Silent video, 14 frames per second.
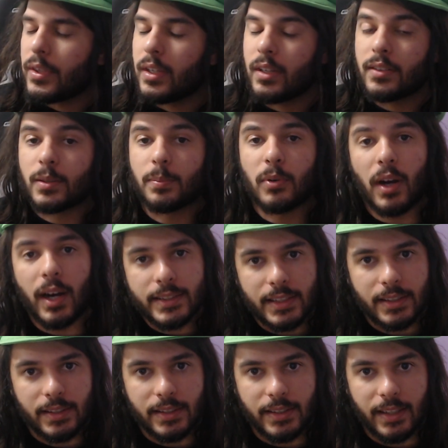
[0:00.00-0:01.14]

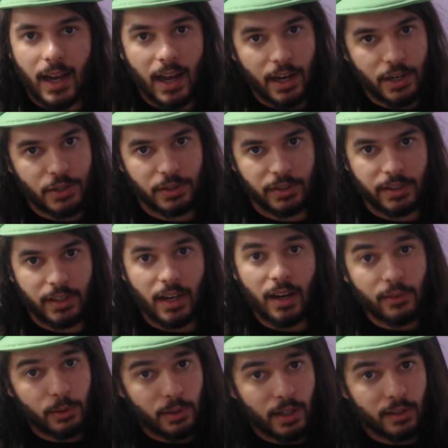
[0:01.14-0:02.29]
Surprisingly, actually,
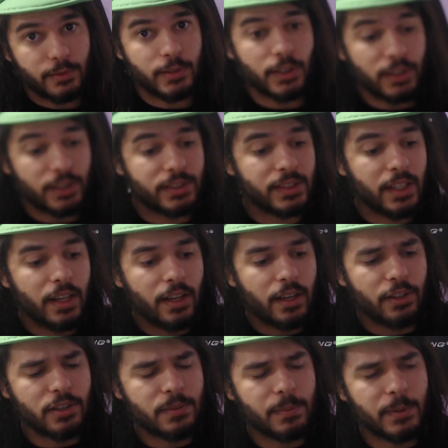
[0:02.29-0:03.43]
everywhere I've looked,
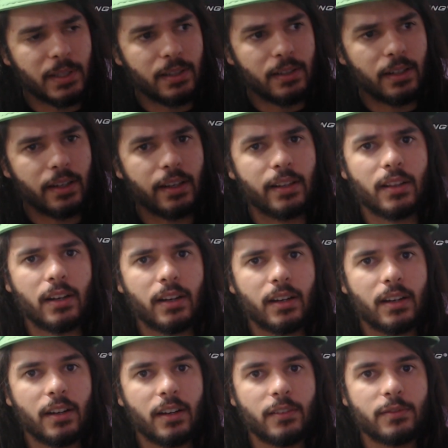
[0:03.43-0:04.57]
there's been a lot
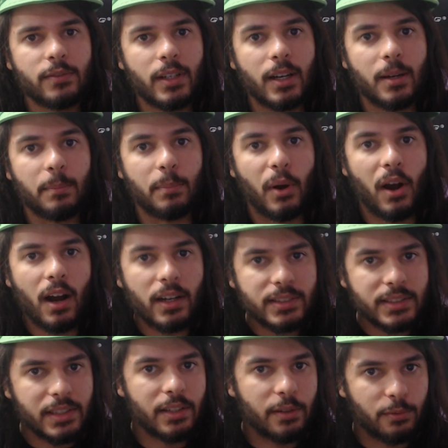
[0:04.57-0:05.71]
of
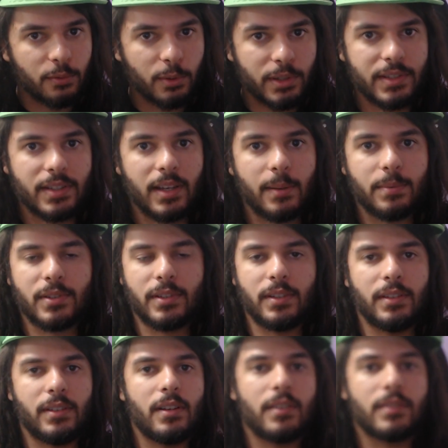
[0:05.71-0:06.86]
positive reception
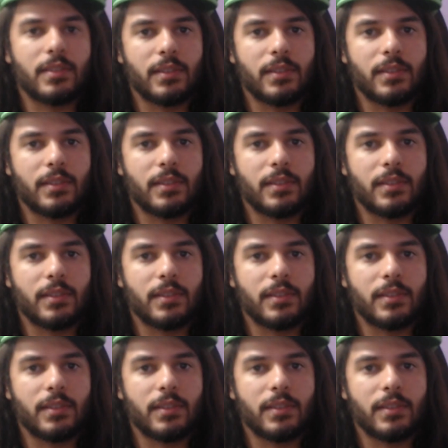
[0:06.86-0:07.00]
to